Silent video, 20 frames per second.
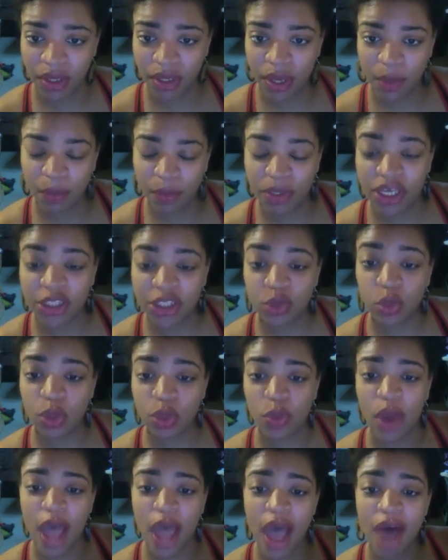Because we
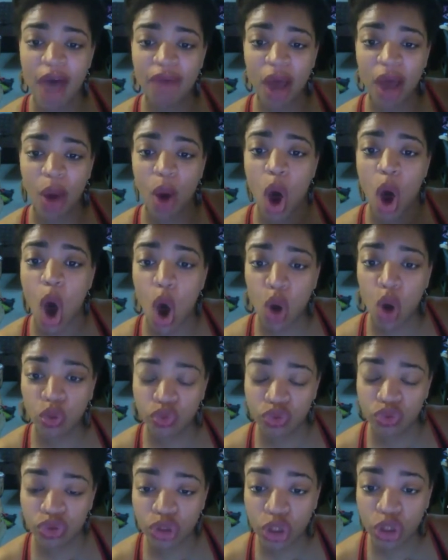will have our
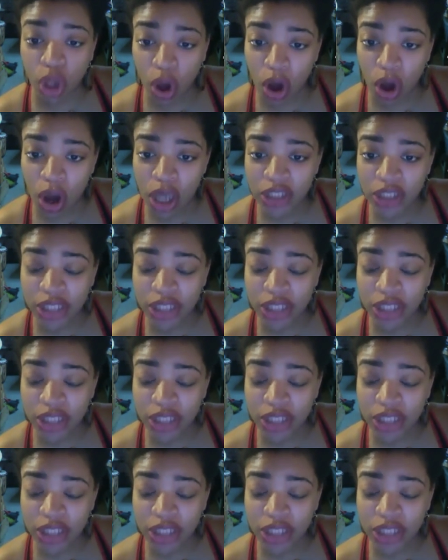own laws,